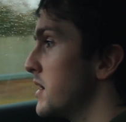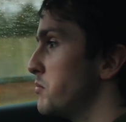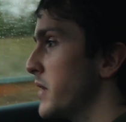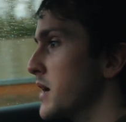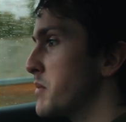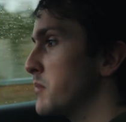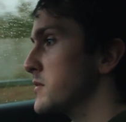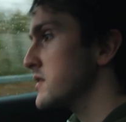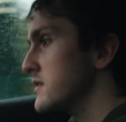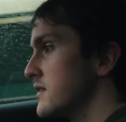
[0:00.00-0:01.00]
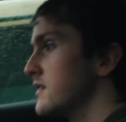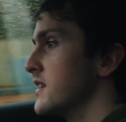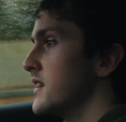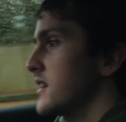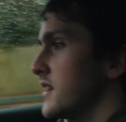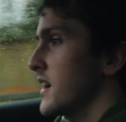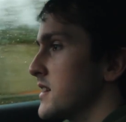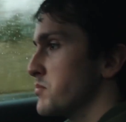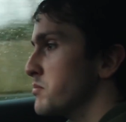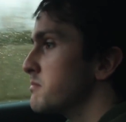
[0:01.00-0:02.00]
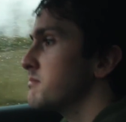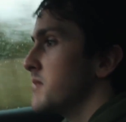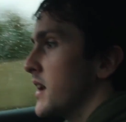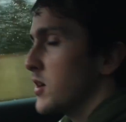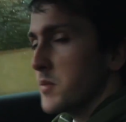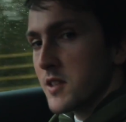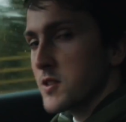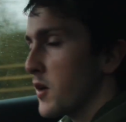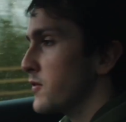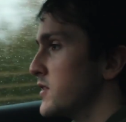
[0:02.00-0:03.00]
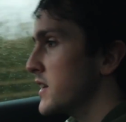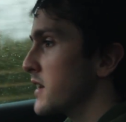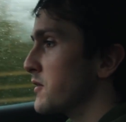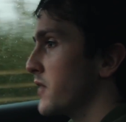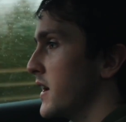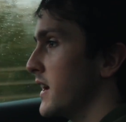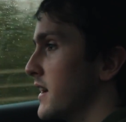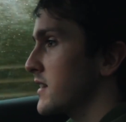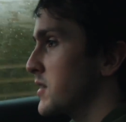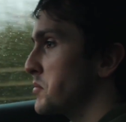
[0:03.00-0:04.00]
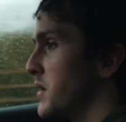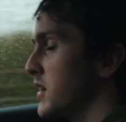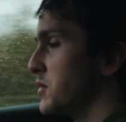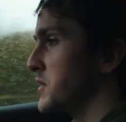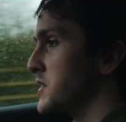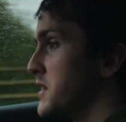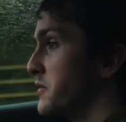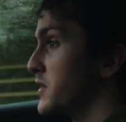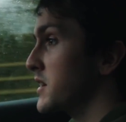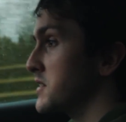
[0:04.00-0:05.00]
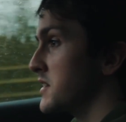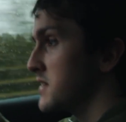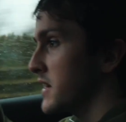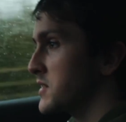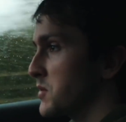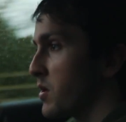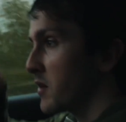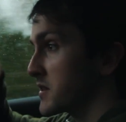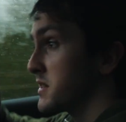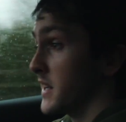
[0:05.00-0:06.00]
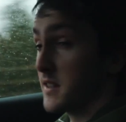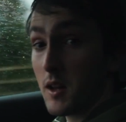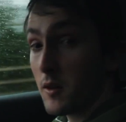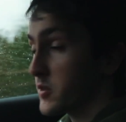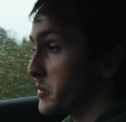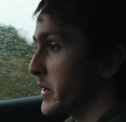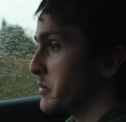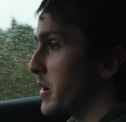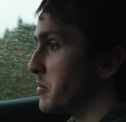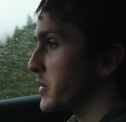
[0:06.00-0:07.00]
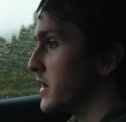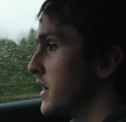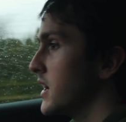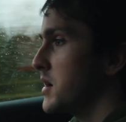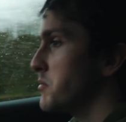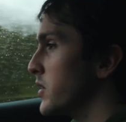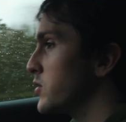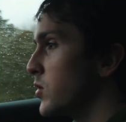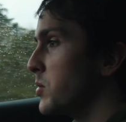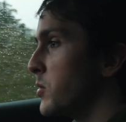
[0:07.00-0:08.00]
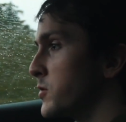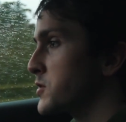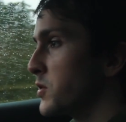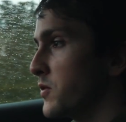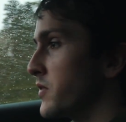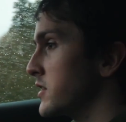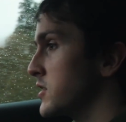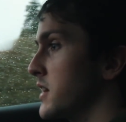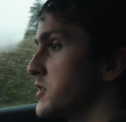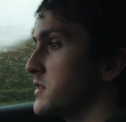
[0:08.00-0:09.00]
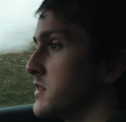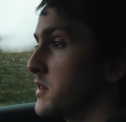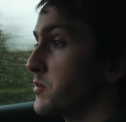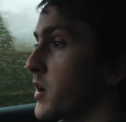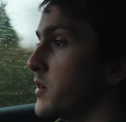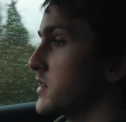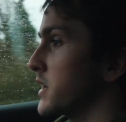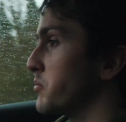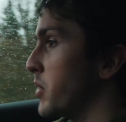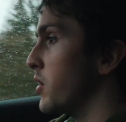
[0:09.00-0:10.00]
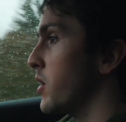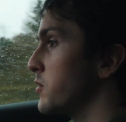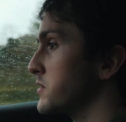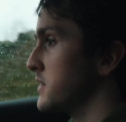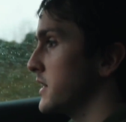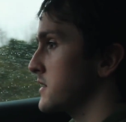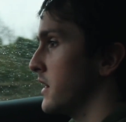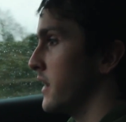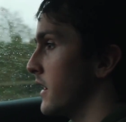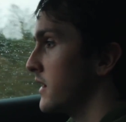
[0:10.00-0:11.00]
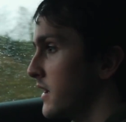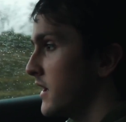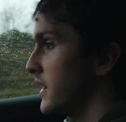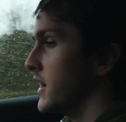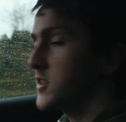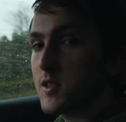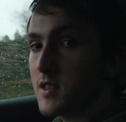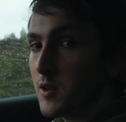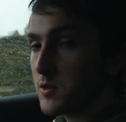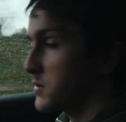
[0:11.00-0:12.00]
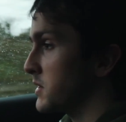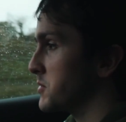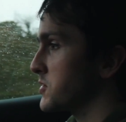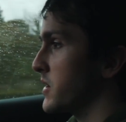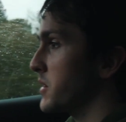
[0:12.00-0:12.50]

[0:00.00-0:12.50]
Bigger bumps, it's a little bit soft. You get the feeling it could be a little bit stiffer because it takes a while to settle after a big bump. But normal sort of undulations in the road, kind of potholes and things like that, it just deals with them straight